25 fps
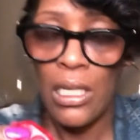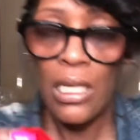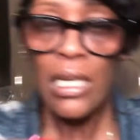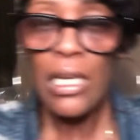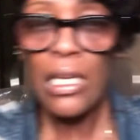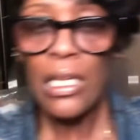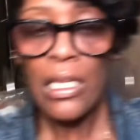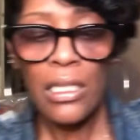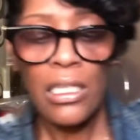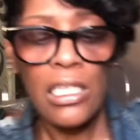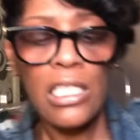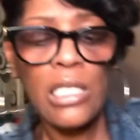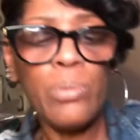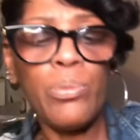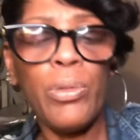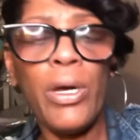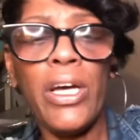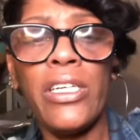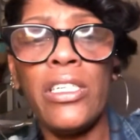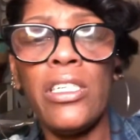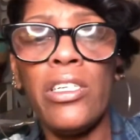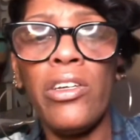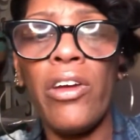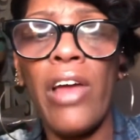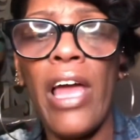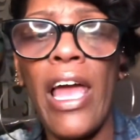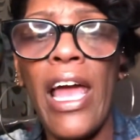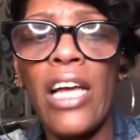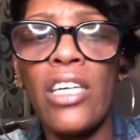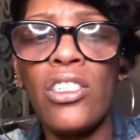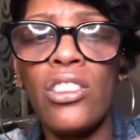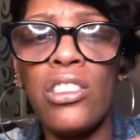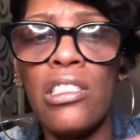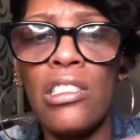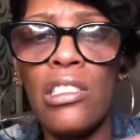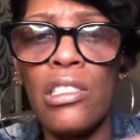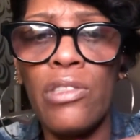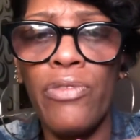this button here
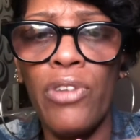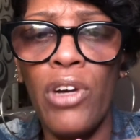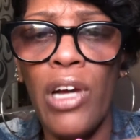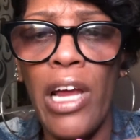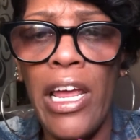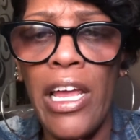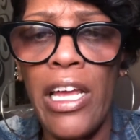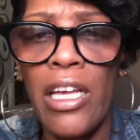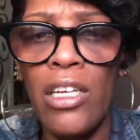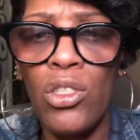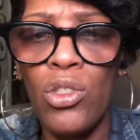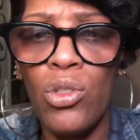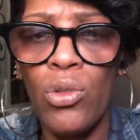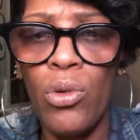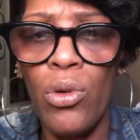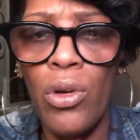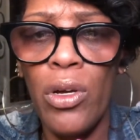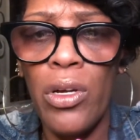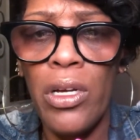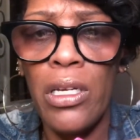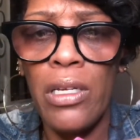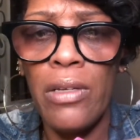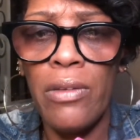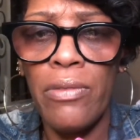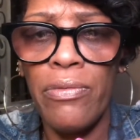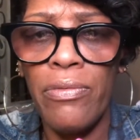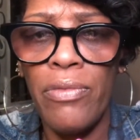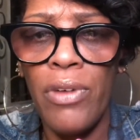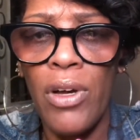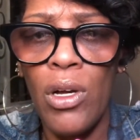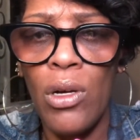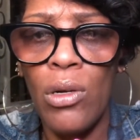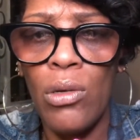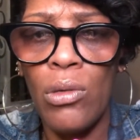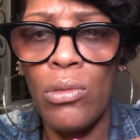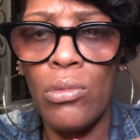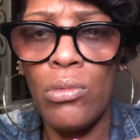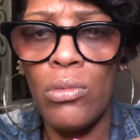actually is for Android
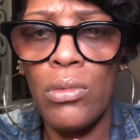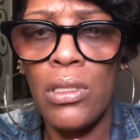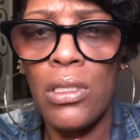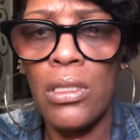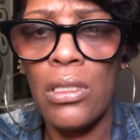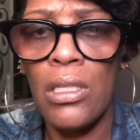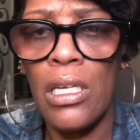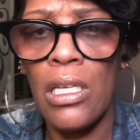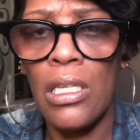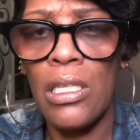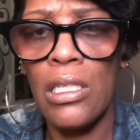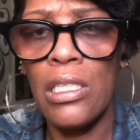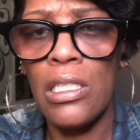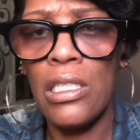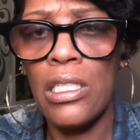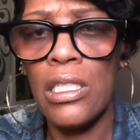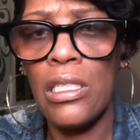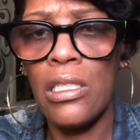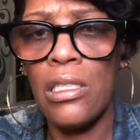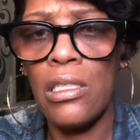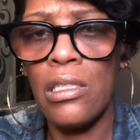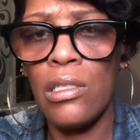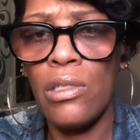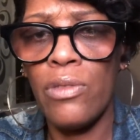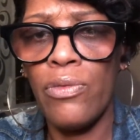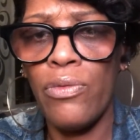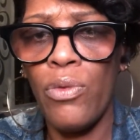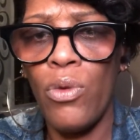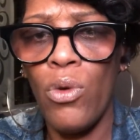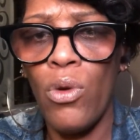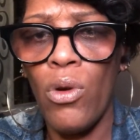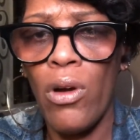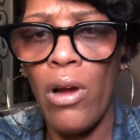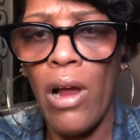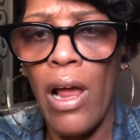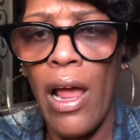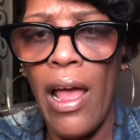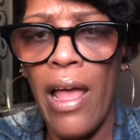phones, and this is
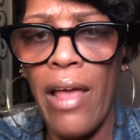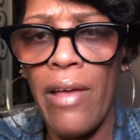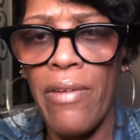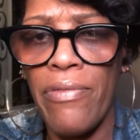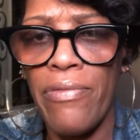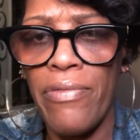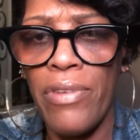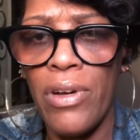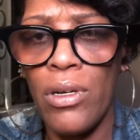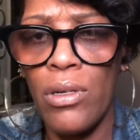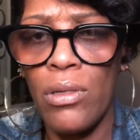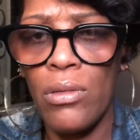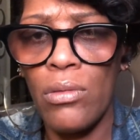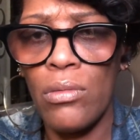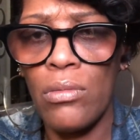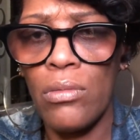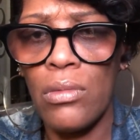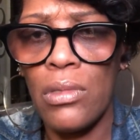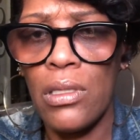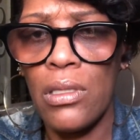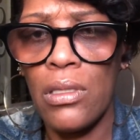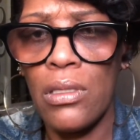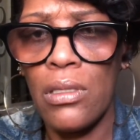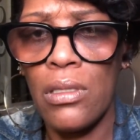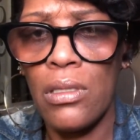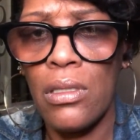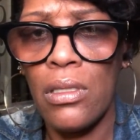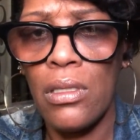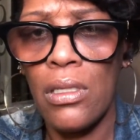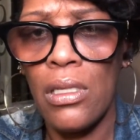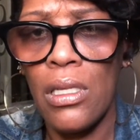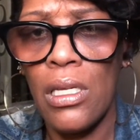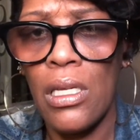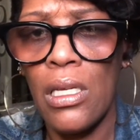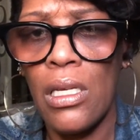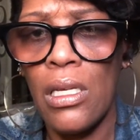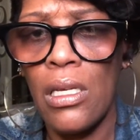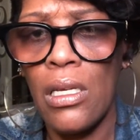for iPhones.
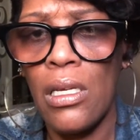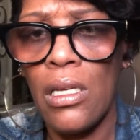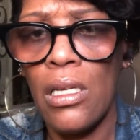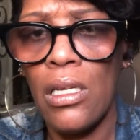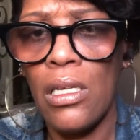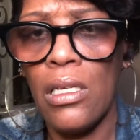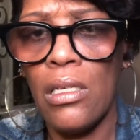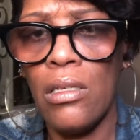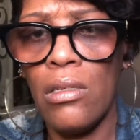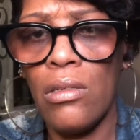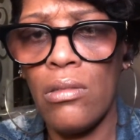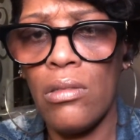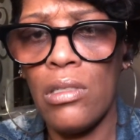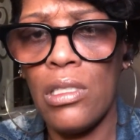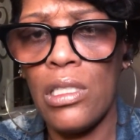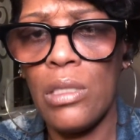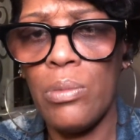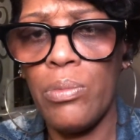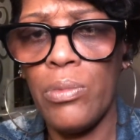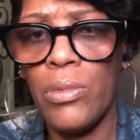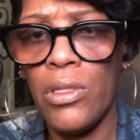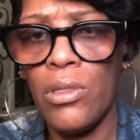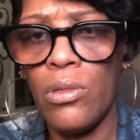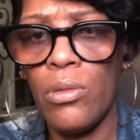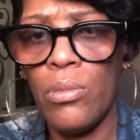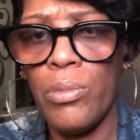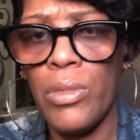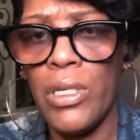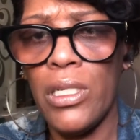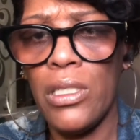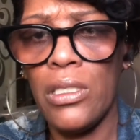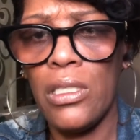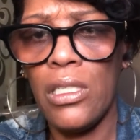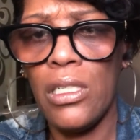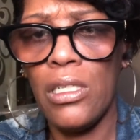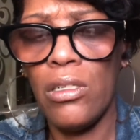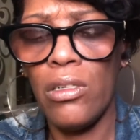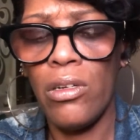Here, this little button
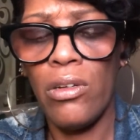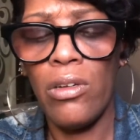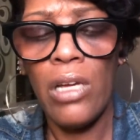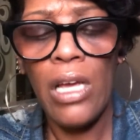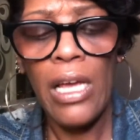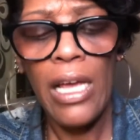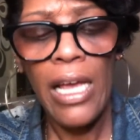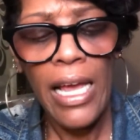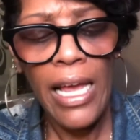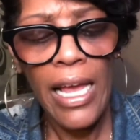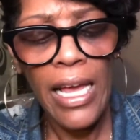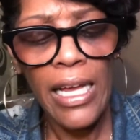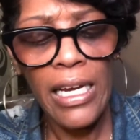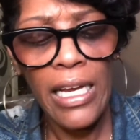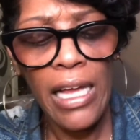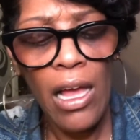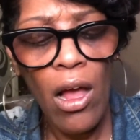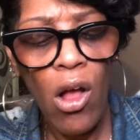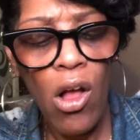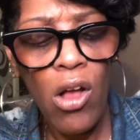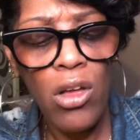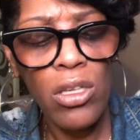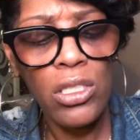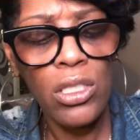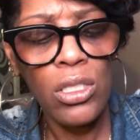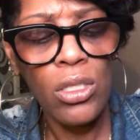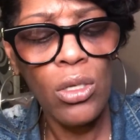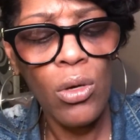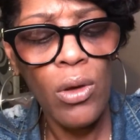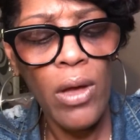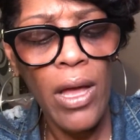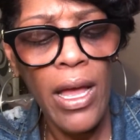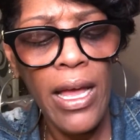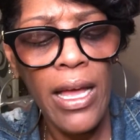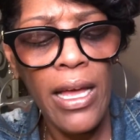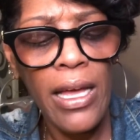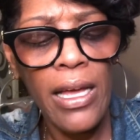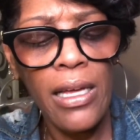here. And it also
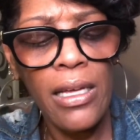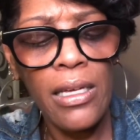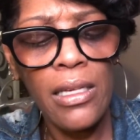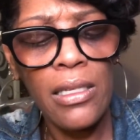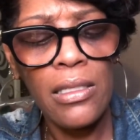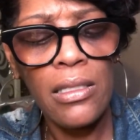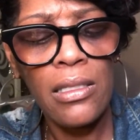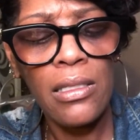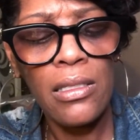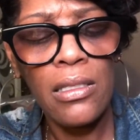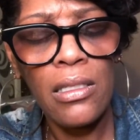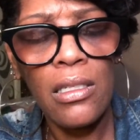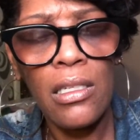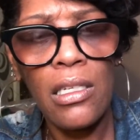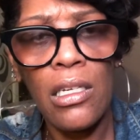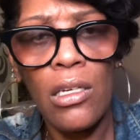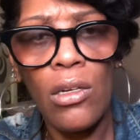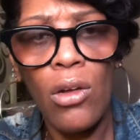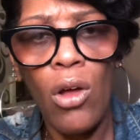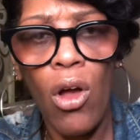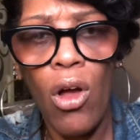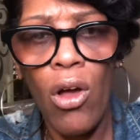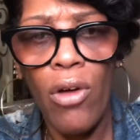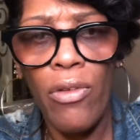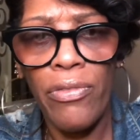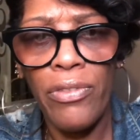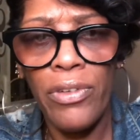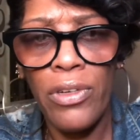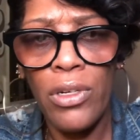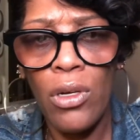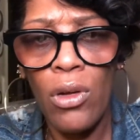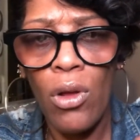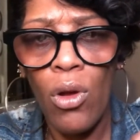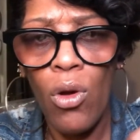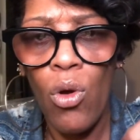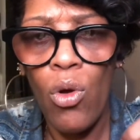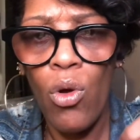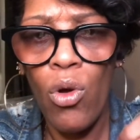has an off and
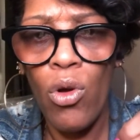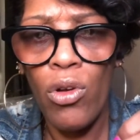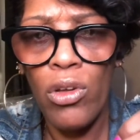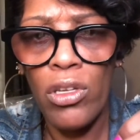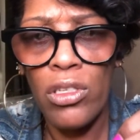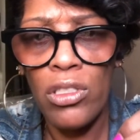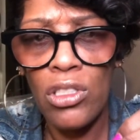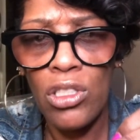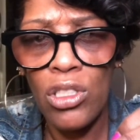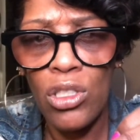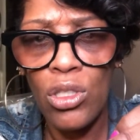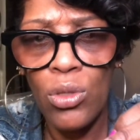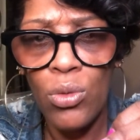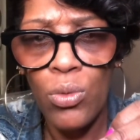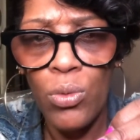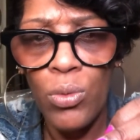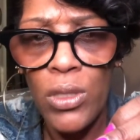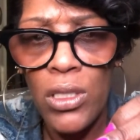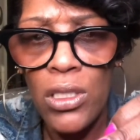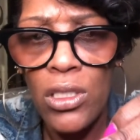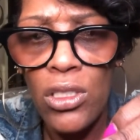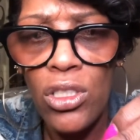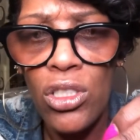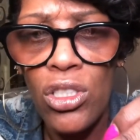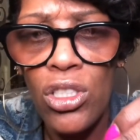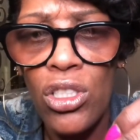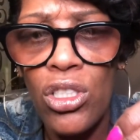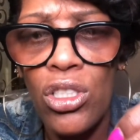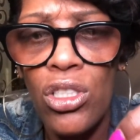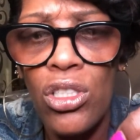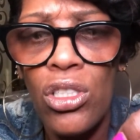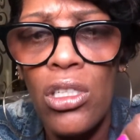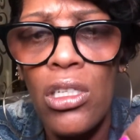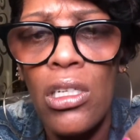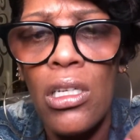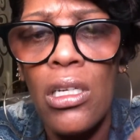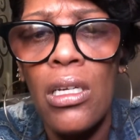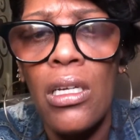on
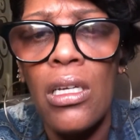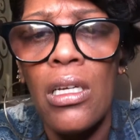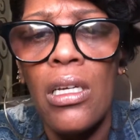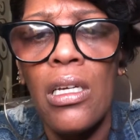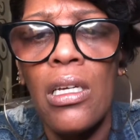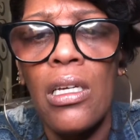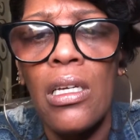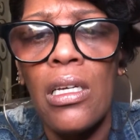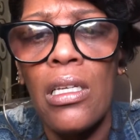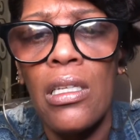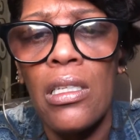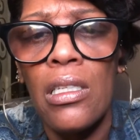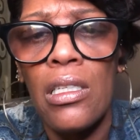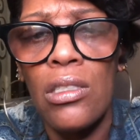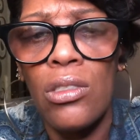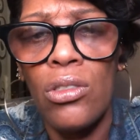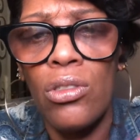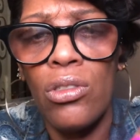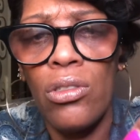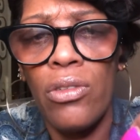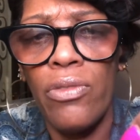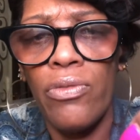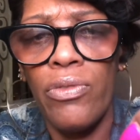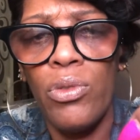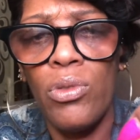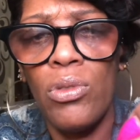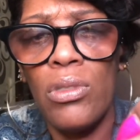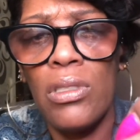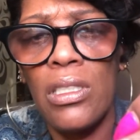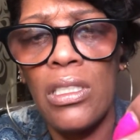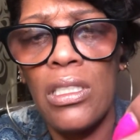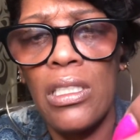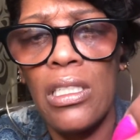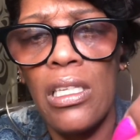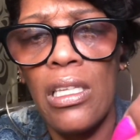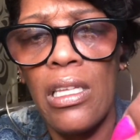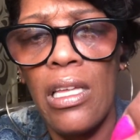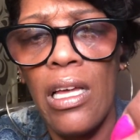switch, if you can
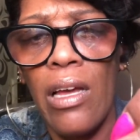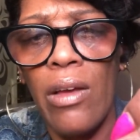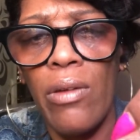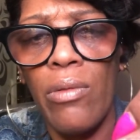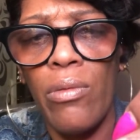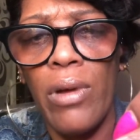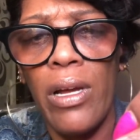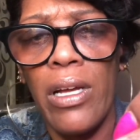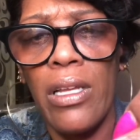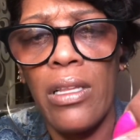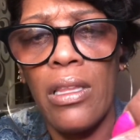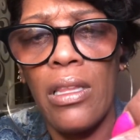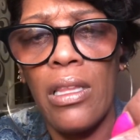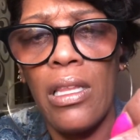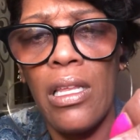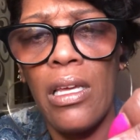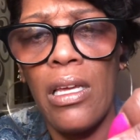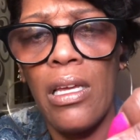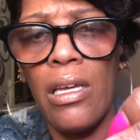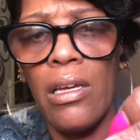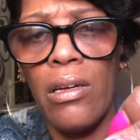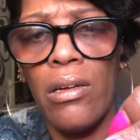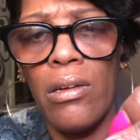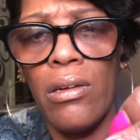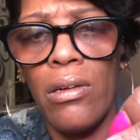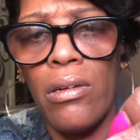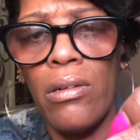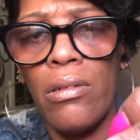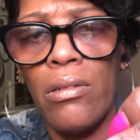see that right there,